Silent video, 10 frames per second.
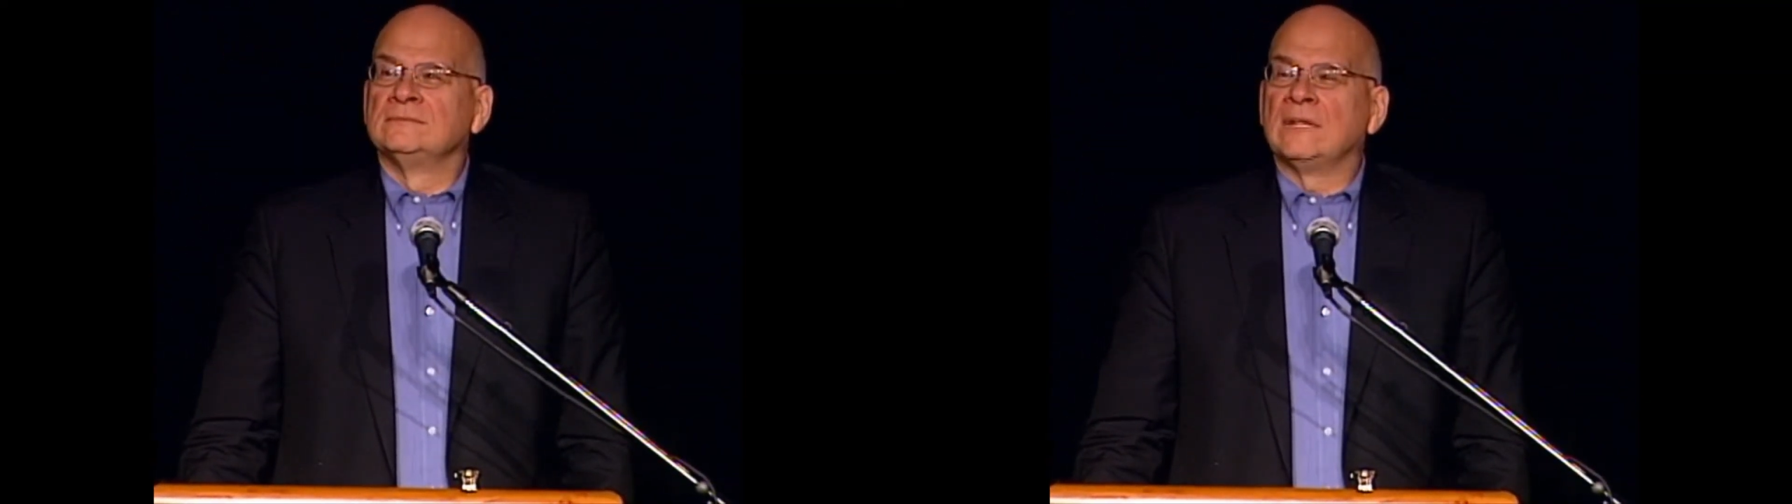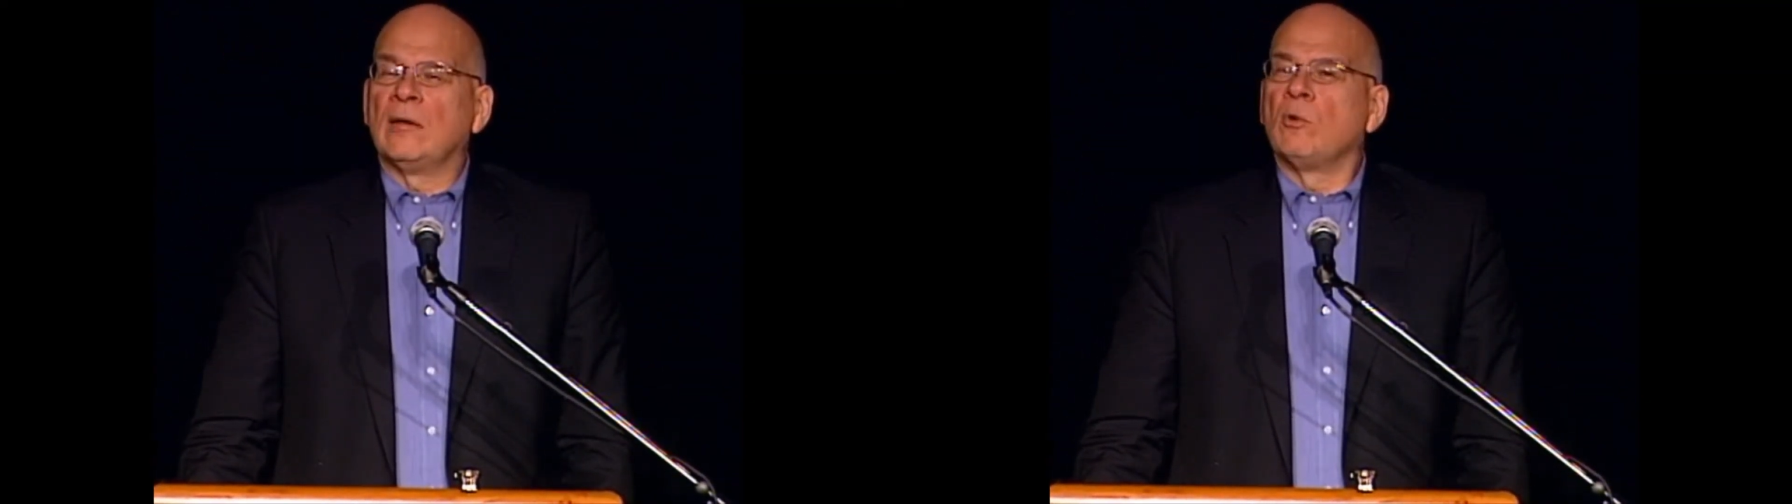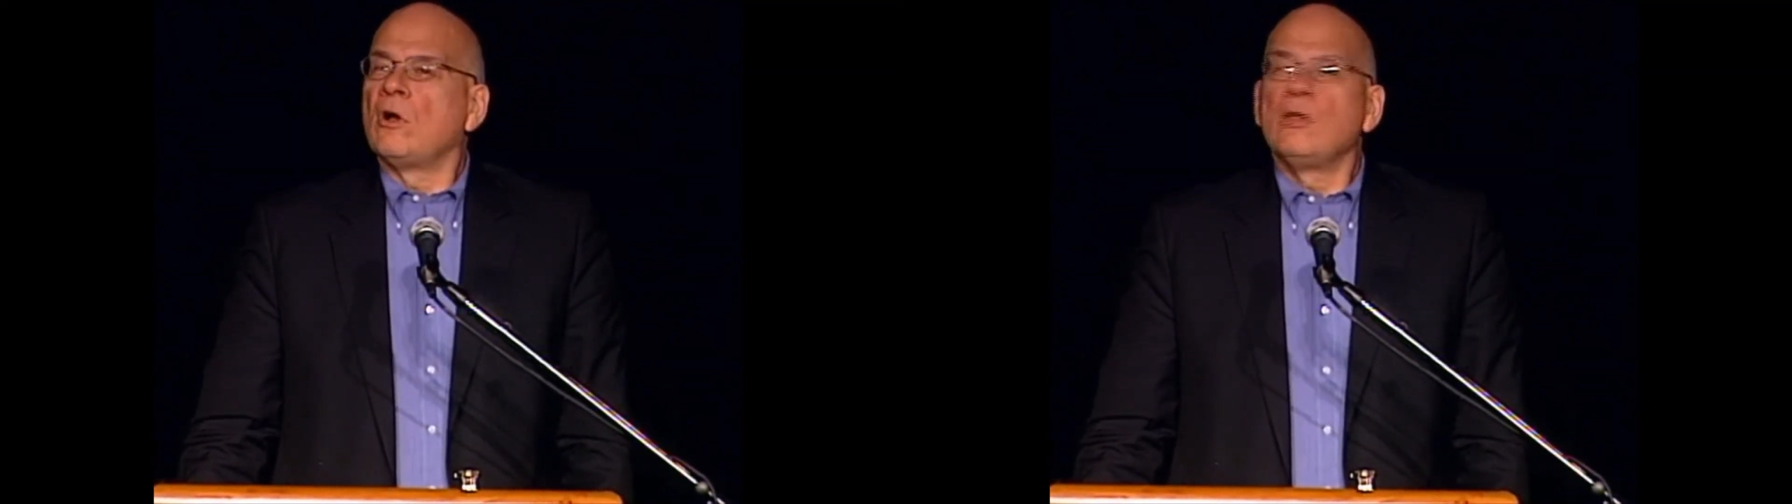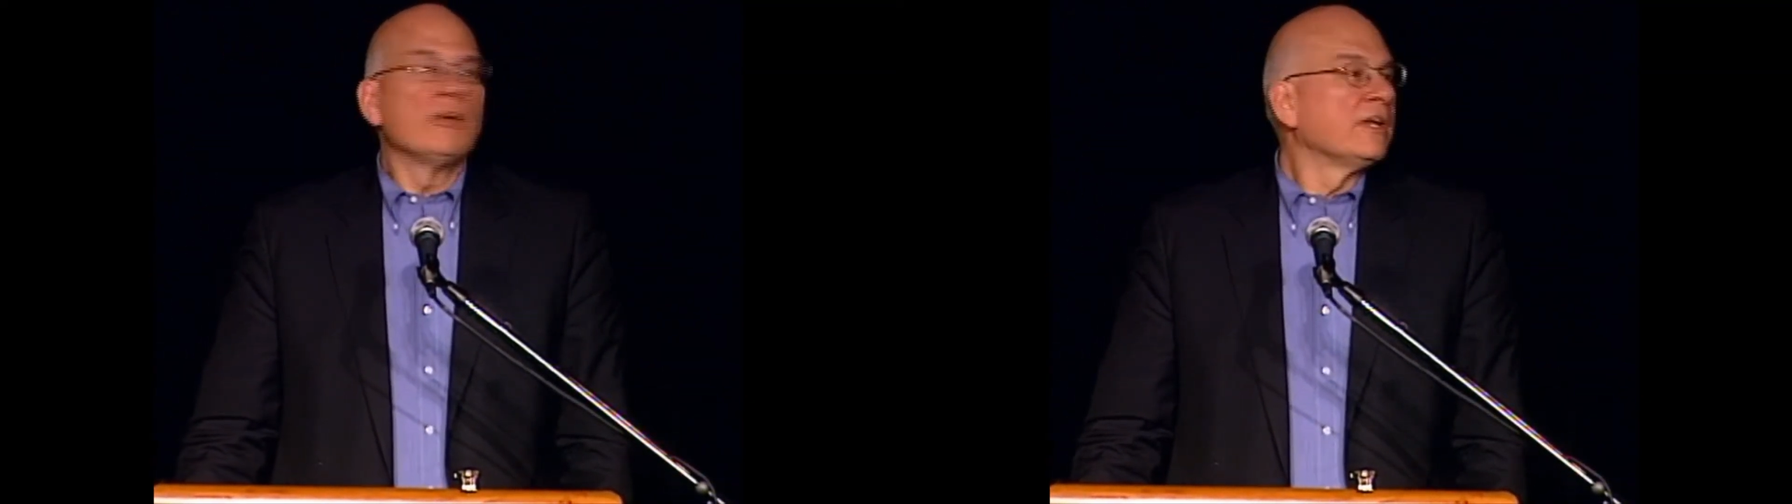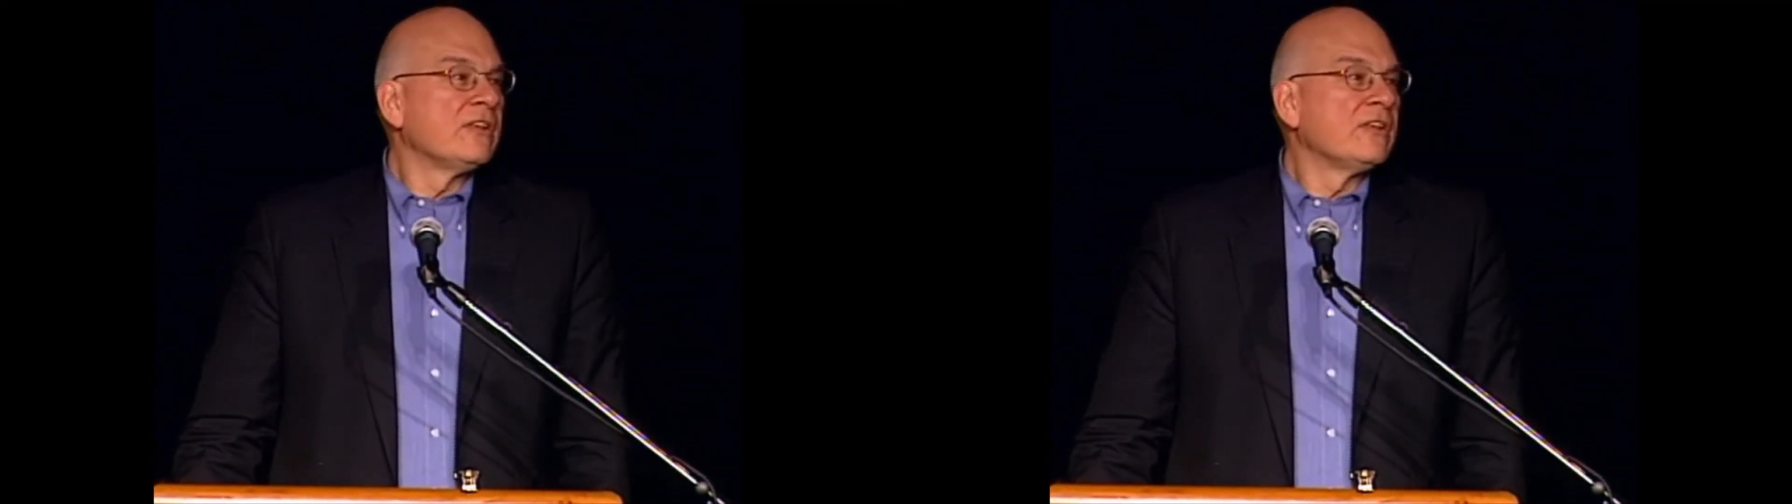And we're all looking at